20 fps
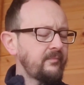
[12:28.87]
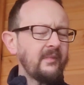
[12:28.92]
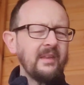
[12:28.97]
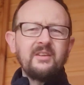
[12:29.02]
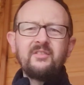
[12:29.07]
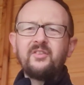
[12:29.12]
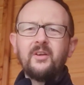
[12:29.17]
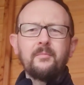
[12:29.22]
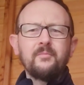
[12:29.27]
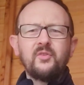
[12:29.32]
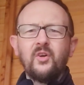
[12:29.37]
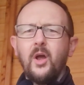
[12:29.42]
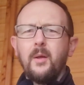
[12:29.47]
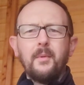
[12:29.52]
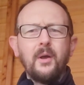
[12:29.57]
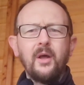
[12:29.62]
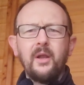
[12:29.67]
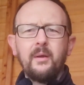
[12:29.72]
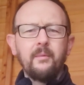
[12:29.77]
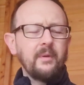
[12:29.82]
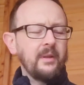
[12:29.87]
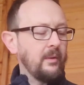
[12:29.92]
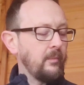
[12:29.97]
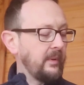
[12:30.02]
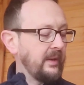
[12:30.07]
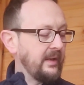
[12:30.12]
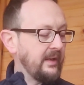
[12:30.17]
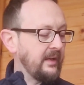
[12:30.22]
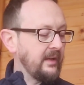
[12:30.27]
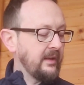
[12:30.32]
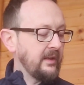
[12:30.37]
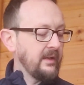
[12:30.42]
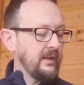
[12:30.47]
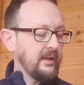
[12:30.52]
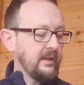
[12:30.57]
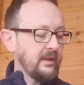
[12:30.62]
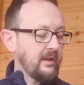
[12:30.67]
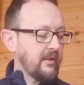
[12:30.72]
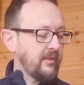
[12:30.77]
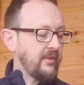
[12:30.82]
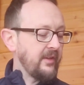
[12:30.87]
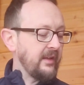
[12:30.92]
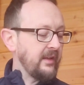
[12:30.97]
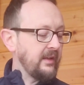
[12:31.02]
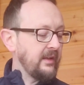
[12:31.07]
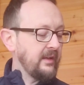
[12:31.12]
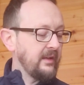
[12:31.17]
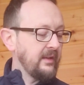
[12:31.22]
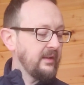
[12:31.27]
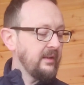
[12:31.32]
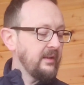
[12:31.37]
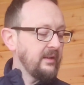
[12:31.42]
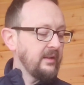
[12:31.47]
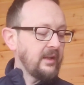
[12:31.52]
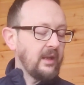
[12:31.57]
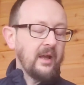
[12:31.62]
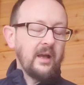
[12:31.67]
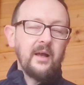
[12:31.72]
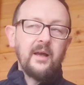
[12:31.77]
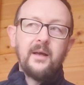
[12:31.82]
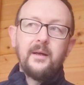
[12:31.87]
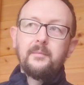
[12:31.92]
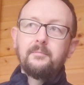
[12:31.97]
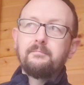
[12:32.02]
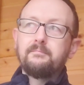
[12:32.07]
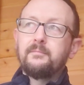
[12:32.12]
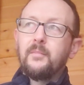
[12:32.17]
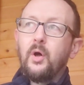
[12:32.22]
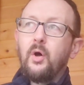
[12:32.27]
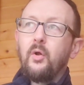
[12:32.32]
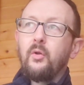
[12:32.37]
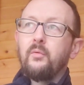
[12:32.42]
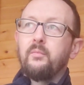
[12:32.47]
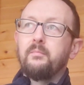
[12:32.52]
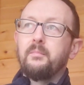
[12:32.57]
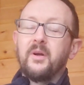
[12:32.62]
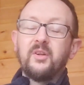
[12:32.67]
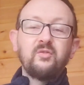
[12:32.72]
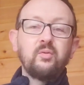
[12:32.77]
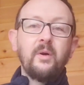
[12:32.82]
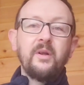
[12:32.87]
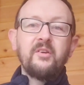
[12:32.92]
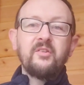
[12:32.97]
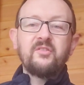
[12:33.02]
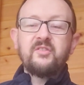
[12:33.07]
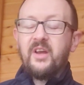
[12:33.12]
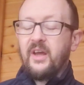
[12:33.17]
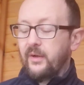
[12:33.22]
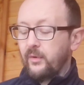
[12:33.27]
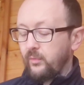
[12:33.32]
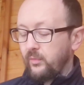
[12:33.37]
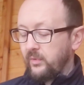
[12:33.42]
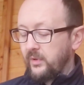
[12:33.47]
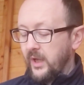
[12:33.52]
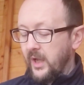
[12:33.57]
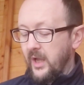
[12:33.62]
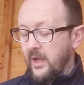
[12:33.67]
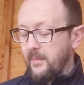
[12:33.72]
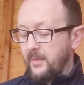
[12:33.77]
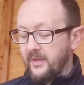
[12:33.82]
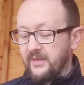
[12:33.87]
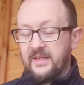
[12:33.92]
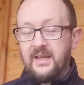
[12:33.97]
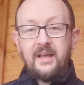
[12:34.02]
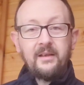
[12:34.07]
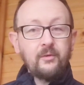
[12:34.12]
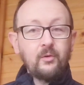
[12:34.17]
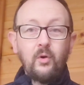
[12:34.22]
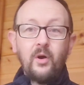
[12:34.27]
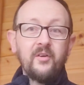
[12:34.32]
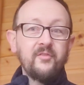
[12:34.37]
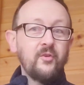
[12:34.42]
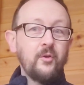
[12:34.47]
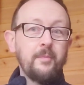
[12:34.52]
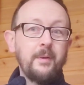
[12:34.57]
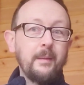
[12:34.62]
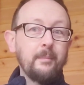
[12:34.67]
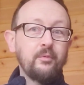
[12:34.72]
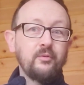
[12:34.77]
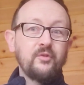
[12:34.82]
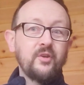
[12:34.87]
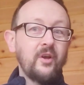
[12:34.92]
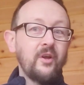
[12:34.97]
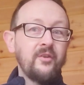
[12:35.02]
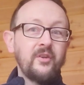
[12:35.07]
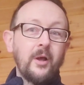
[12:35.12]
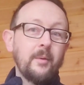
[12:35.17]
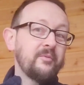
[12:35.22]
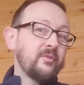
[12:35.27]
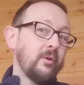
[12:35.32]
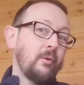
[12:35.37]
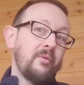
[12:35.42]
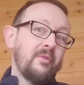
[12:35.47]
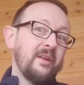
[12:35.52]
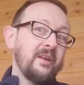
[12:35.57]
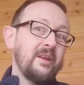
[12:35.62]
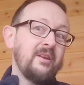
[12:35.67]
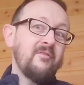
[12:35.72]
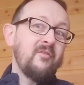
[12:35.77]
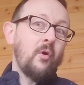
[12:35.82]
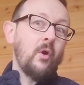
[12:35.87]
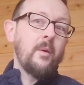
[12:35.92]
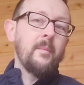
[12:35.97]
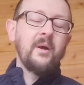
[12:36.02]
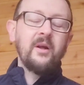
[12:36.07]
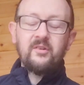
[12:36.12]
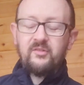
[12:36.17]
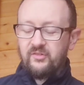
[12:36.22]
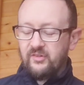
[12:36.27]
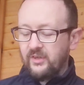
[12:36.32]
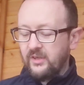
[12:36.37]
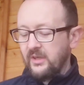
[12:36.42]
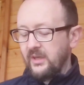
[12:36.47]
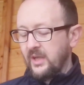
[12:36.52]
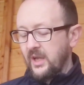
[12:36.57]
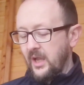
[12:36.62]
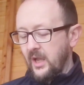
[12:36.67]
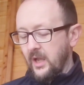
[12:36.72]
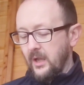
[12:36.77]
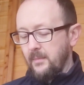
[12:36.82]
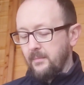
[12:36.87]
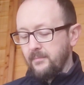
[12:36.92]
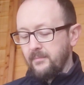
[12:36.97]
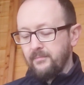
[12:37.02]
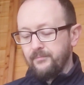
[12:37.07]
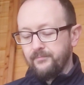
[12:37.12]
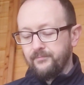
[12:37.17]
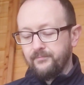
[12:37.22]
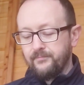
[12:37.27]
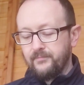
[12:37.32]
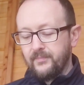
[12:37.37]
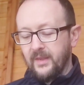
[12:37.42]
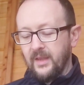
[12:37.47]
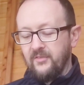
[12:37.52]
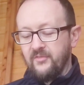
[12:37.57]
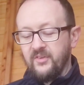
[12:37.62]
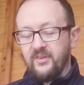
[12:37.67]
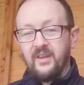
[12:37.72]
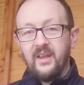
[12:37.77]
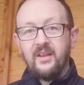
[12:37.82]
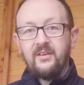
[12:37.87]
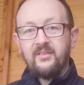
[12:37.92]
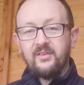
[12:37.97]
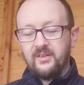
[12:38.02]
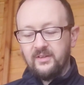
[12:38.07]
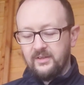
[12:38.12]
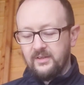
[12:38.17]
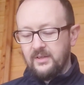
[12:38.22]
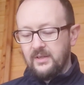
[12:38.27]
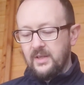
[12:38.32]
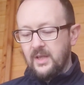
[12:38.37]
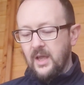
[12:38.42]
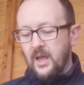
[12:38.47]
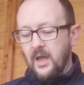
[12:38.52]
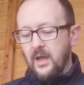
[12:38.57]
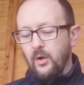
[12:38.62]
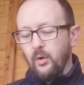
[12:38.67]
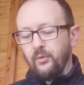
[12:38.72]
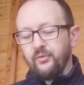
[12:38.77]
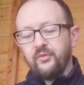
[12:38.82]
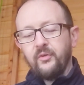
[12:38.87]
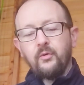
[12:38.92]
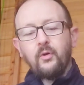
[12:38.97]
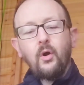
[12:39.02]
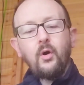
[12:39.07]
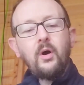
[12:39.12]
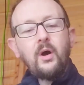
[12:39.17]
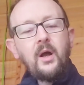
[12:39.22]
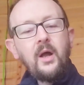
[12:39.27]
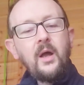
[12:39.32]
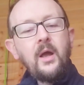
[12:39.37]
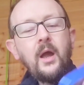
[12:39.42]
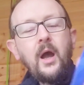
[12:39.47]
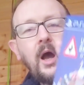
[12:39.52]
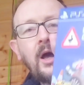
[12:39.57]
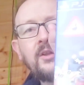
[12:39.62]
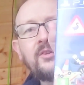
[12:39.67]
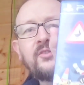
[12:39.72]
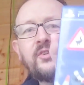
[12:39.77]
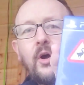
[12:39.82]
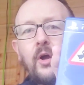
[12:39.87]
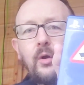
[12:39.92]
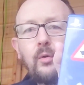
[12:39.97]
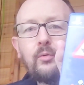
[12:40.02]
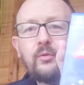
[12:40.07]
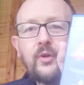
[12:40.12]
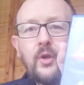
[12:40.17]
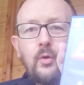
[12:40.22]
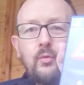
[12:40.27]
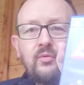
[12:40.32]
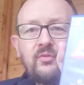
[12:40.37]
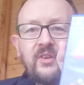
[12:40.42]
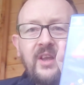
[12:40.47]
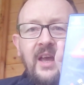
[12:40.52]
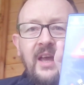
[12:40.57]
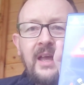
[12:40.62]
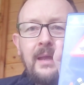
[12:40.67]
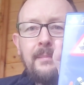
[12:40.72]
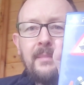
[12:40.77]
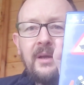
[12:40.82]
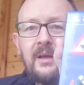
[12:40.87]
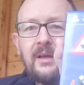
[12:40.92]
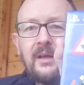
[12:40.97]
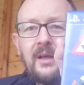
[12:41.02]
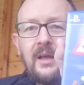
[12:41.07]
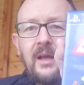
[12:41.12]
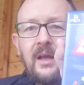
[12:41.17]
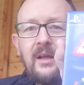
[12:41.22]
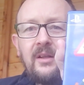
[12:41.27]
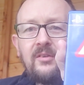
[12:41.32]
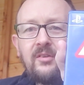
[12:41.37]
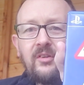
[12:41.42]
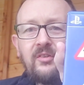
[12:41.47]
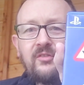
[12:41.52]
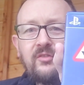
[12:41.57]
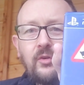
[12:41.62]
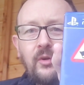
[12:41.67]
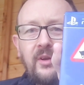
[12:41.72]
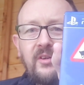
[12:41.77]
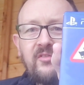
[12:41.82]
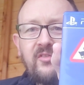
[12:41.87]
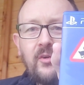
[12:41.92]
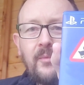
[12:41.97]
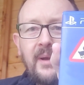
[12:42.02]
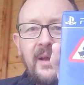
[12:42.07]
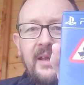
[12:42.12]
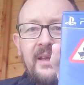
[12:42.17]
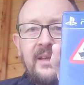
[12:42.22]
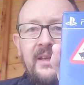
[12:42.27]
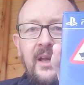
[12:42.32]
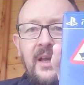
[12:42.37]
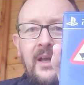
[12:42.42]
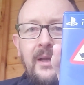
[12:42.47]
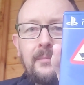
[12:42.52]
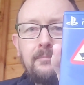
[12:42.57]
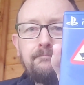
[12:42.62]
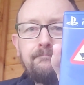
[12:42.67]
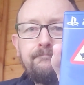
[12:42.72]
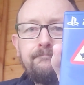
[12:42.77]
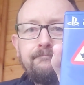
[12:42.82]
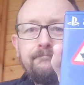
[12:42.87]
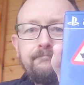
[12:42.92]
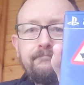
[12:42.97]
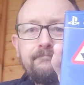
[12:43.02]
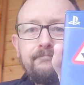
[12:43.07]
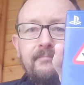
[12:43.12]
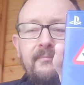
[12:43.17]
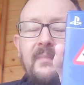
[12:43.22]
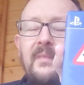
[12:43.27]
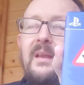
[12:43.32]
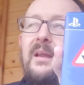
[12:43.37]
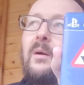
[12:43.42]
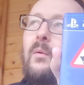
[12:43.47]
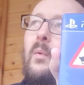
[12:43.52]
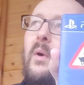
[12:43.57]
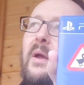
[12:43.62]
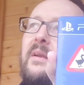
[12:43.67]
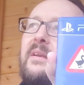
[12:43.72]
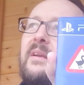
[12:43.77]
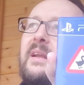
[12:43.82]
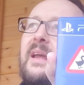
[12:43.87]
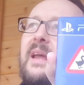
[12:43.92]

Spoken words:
sometime earlier in the week, I think. On my Twitch channel, and yeah, quite a few people turned up, so thank you very much if you did. Also got Untitled Goose Game. Just got it from a where did I